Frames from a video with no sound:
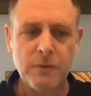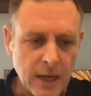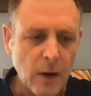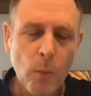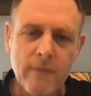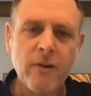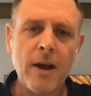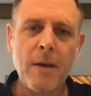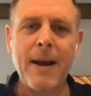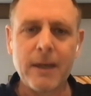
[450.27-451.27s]
we've got to
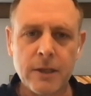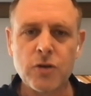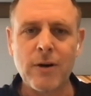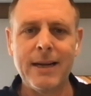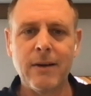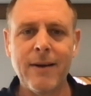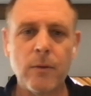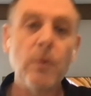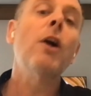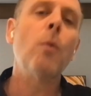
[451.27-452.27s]
get back in the training ground
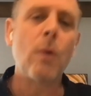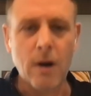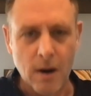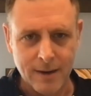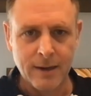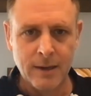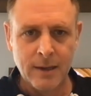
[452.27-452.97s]
and we've got to work harder.